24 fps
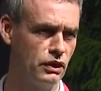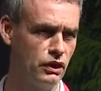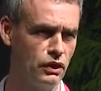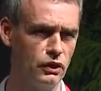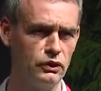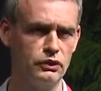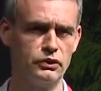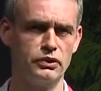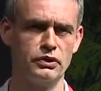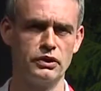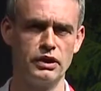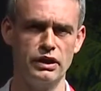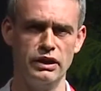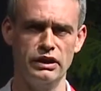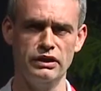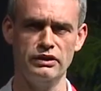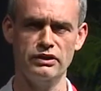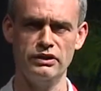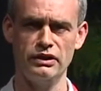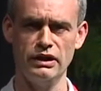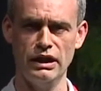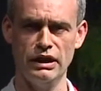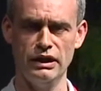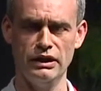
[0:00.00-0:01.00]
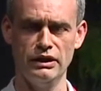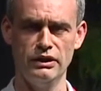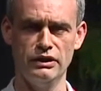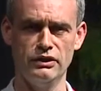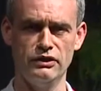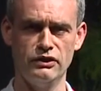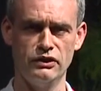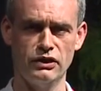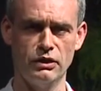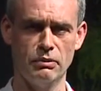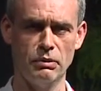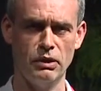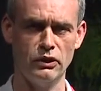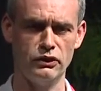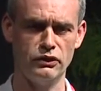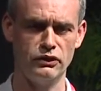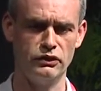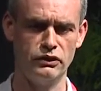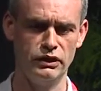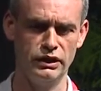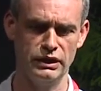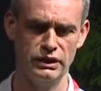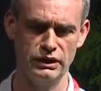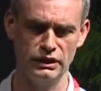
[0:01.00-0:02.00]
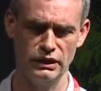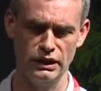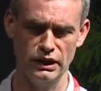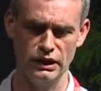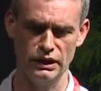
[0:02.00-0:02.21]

Österreich, and some Austrian,